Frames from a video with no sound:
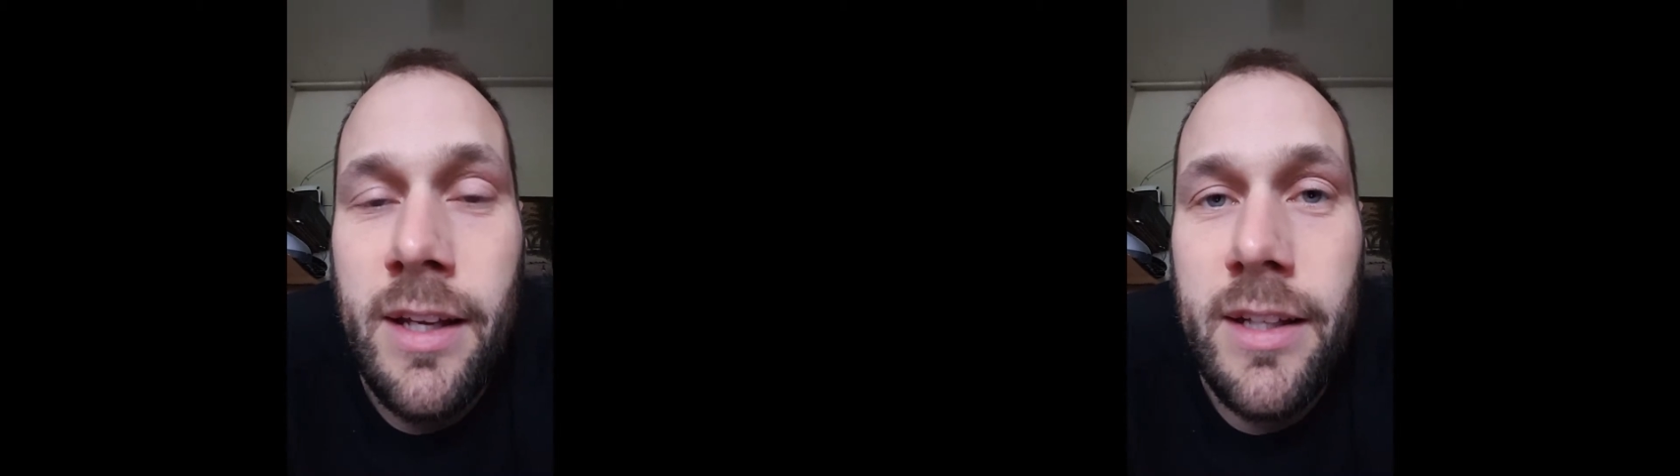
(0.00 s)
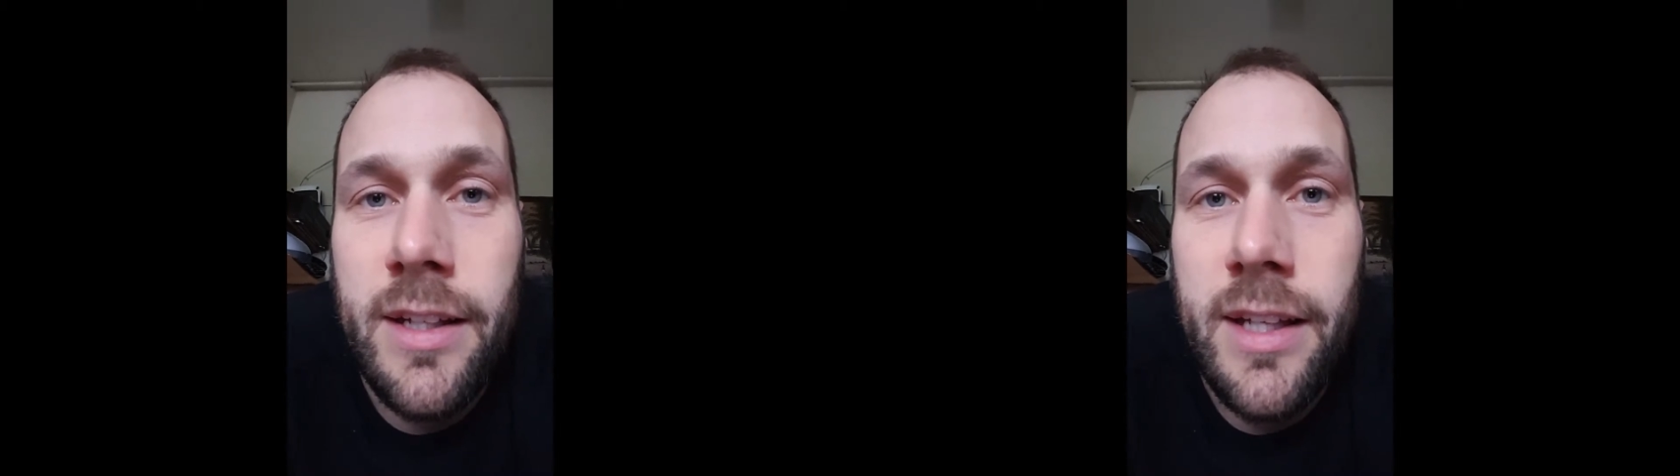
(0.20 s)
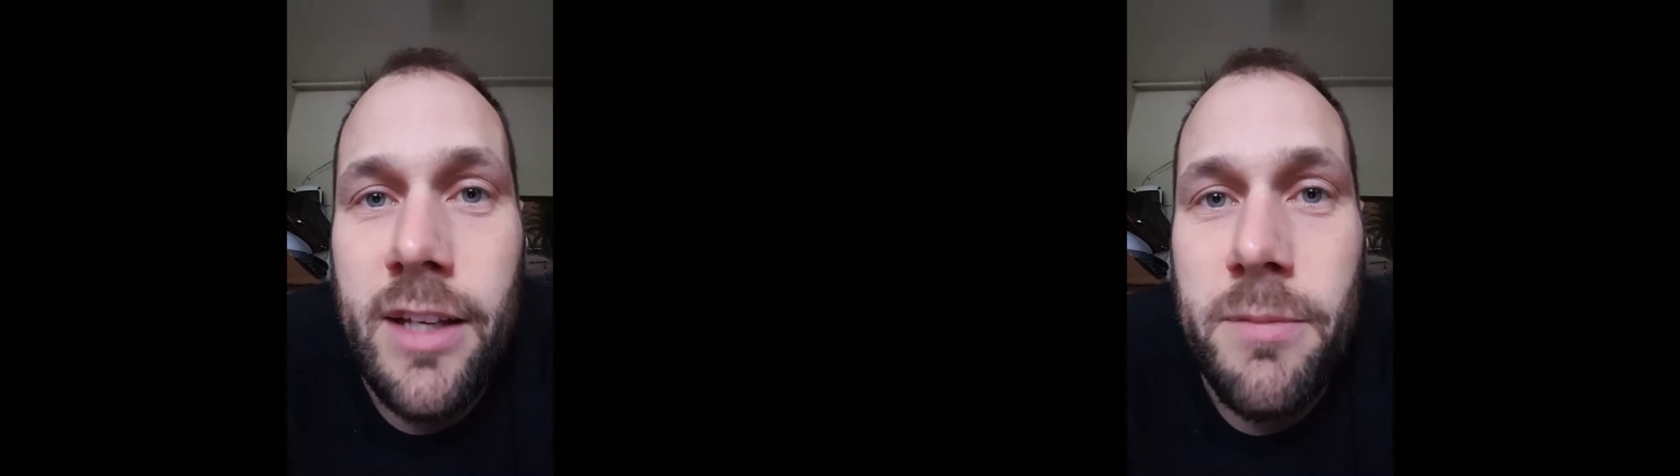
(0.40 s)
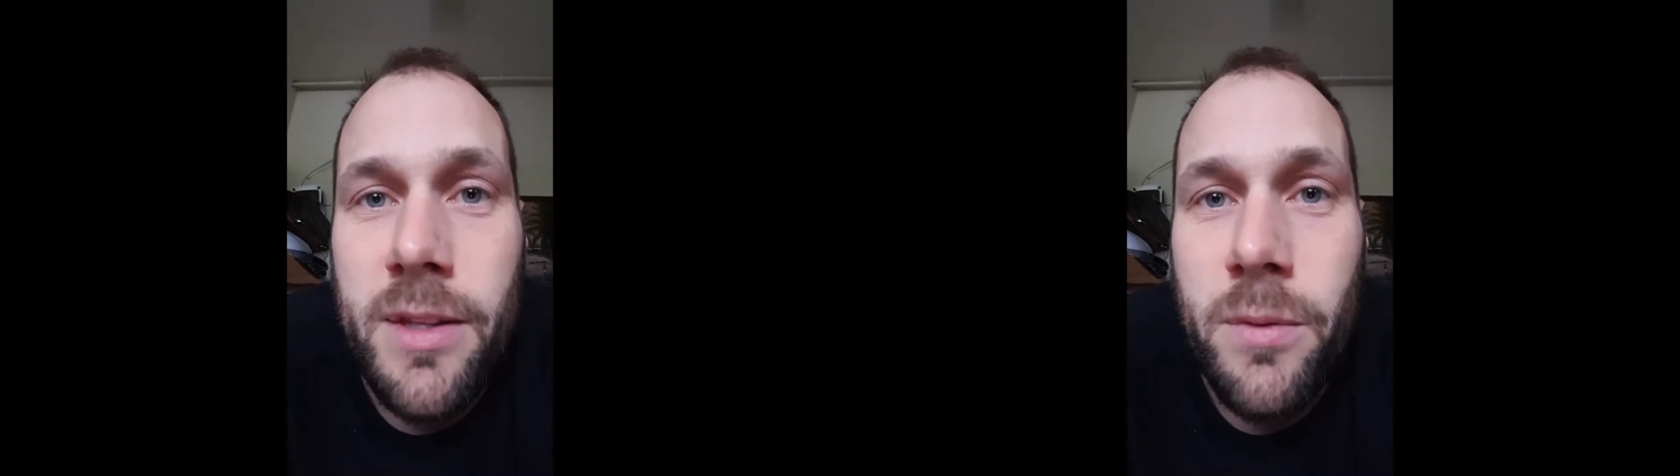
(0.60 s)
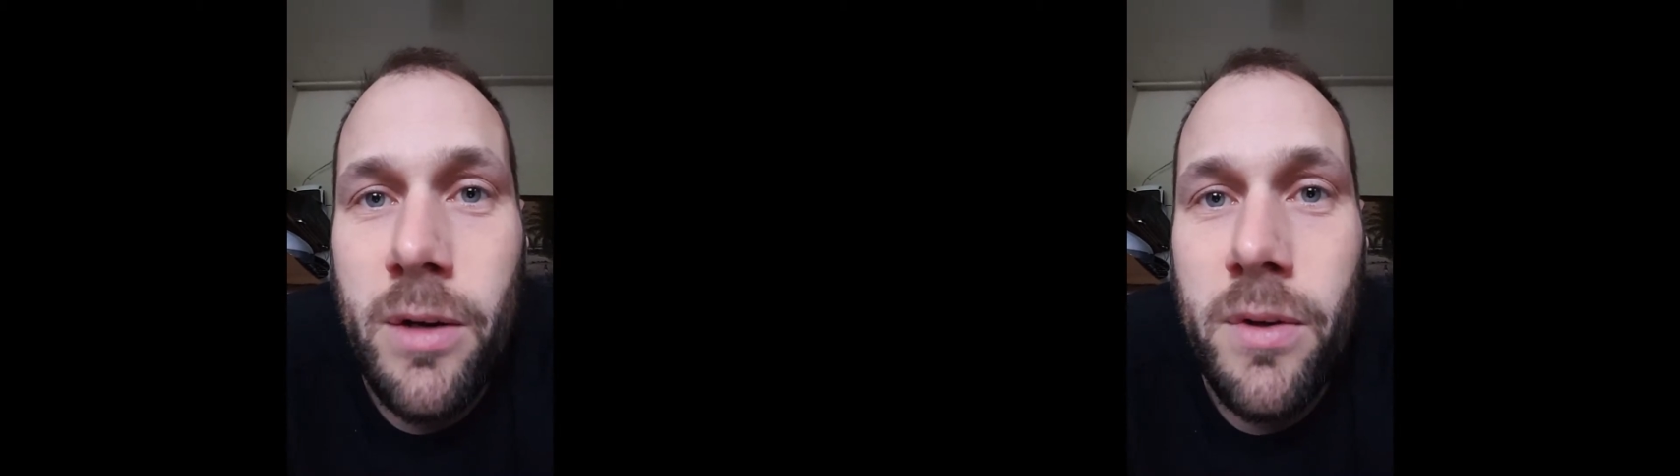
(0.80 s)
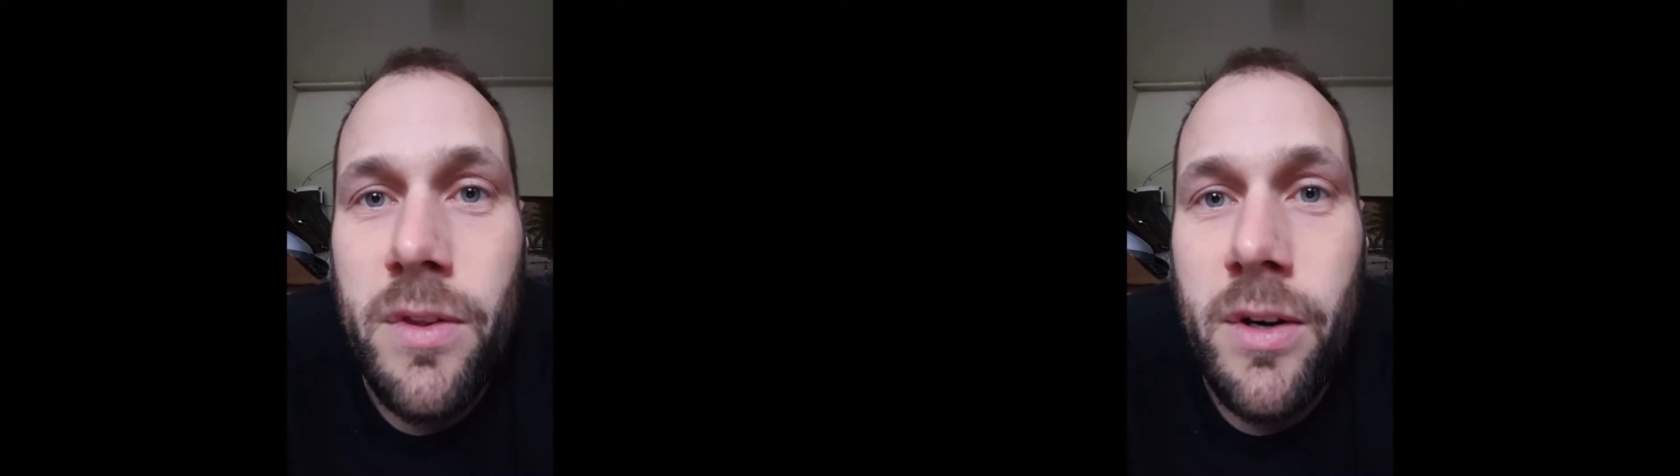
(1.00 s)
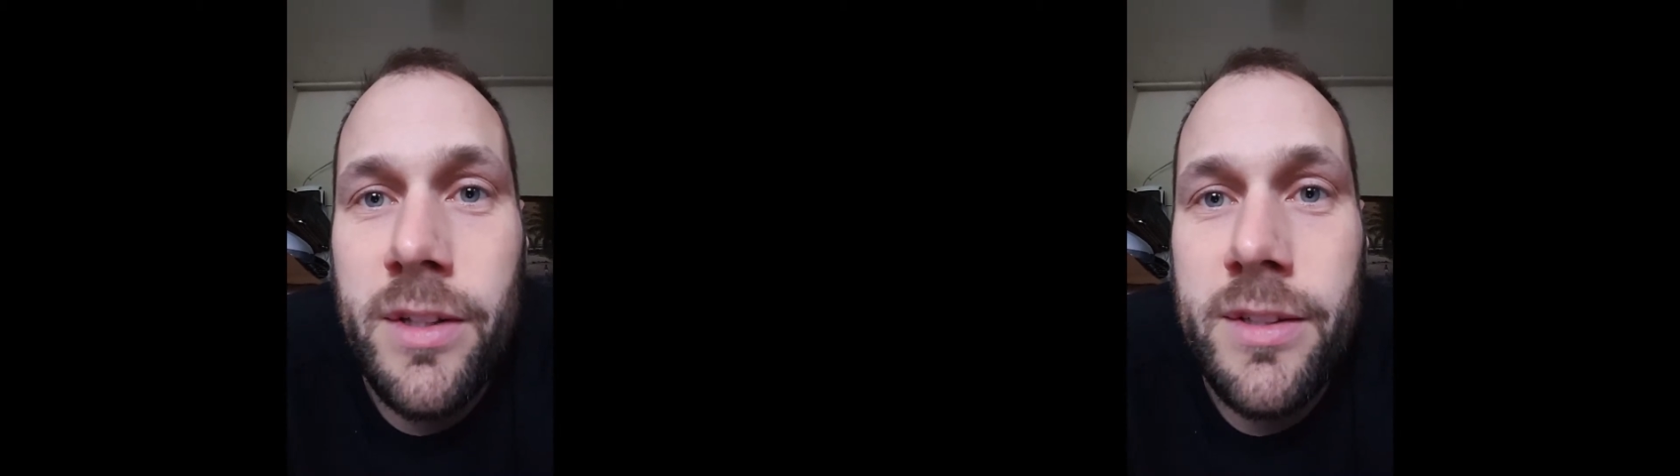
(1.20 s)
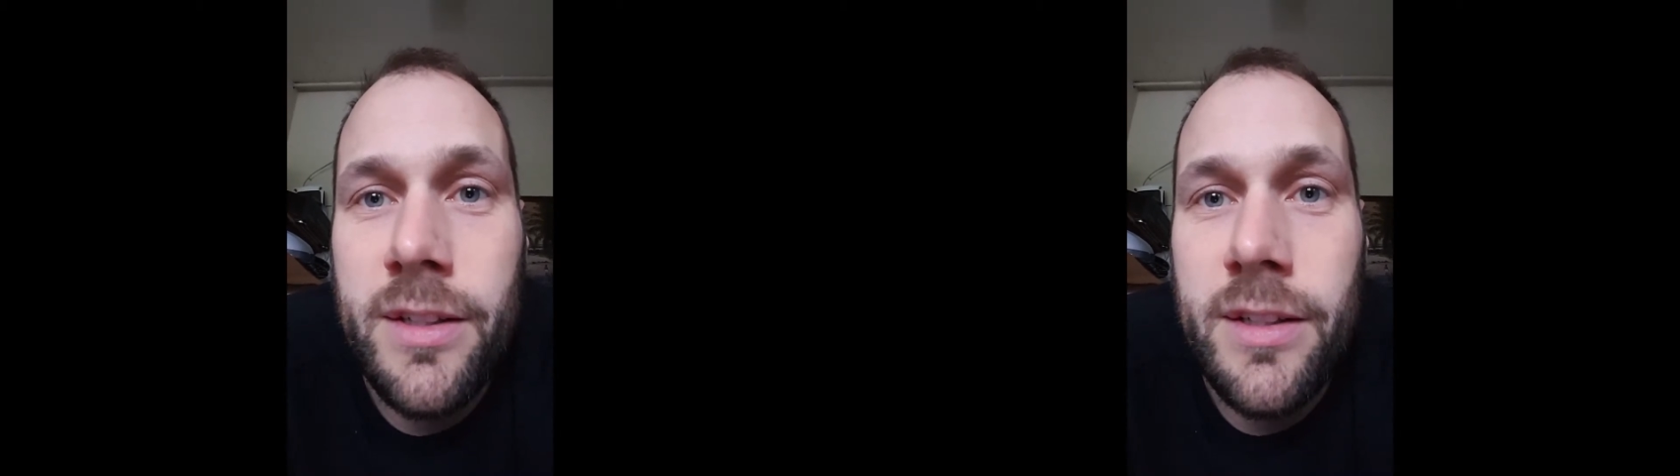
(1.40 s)
and then He gave me the
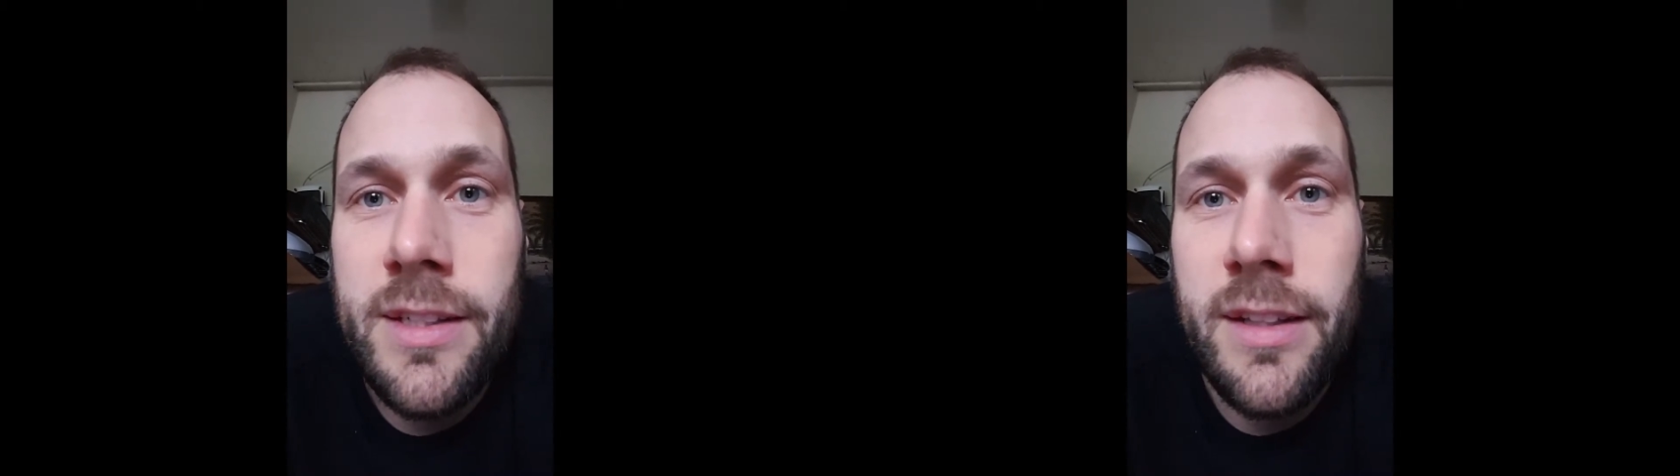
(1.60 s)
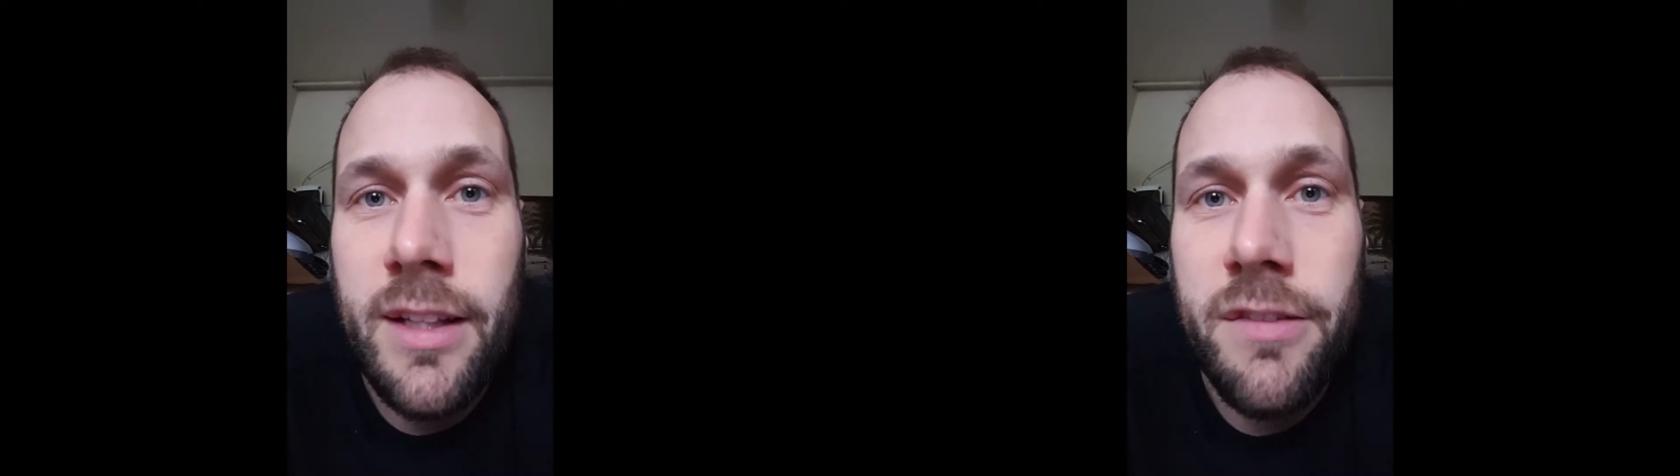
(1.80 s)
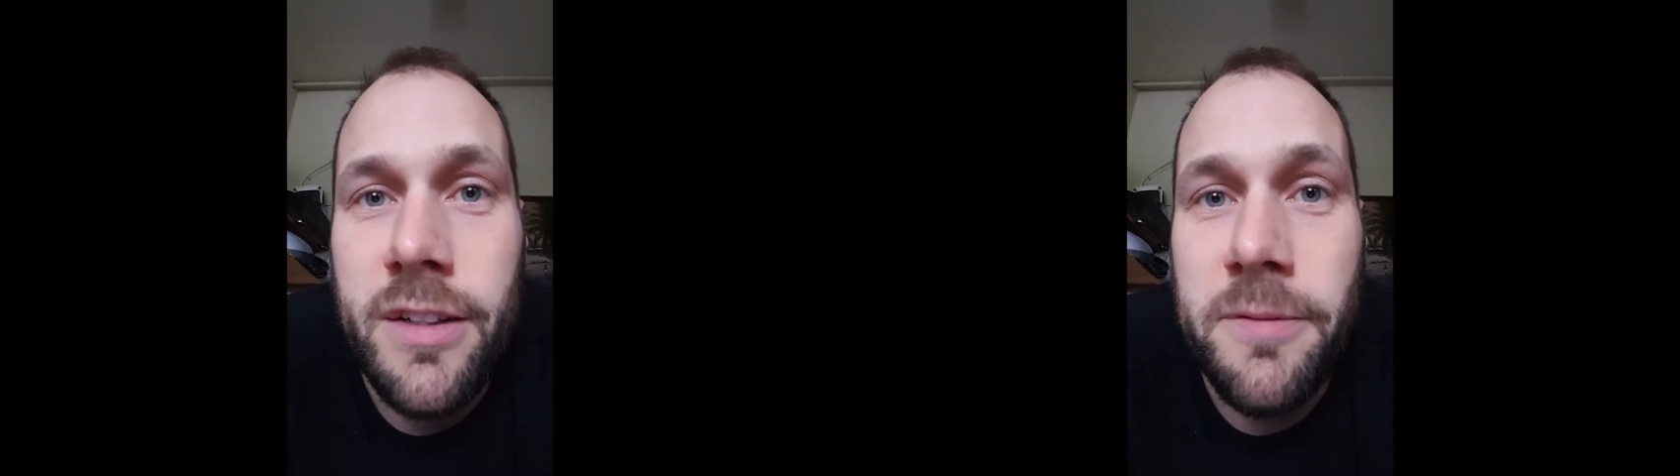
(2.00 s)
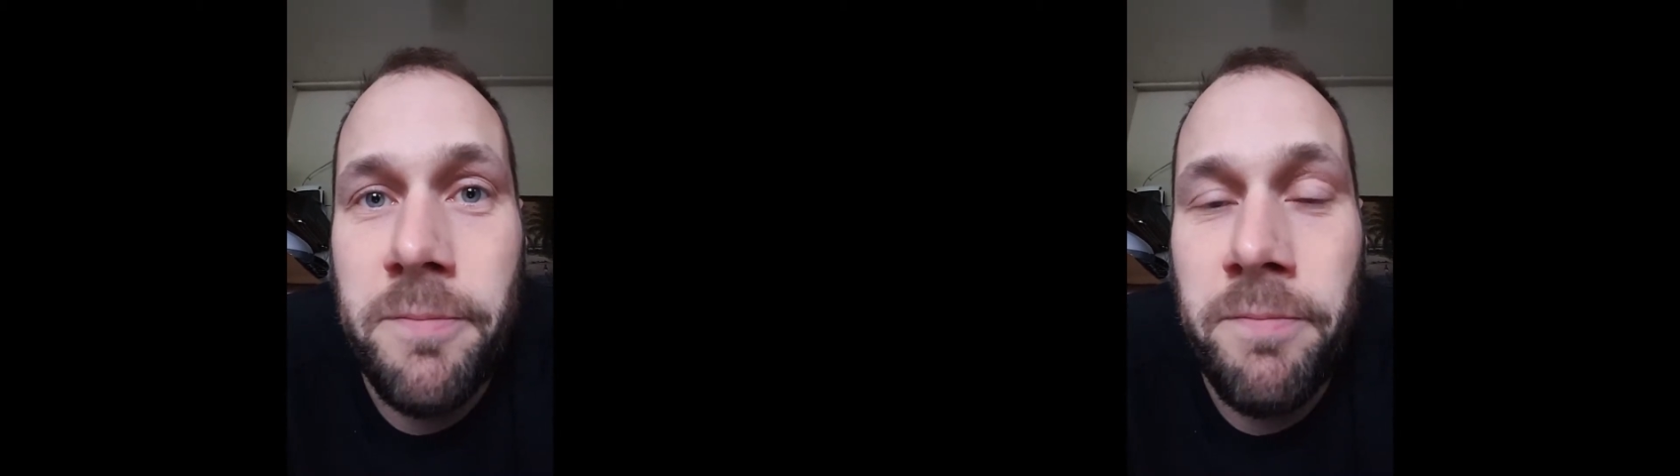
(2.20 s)
wherewithal to leave it,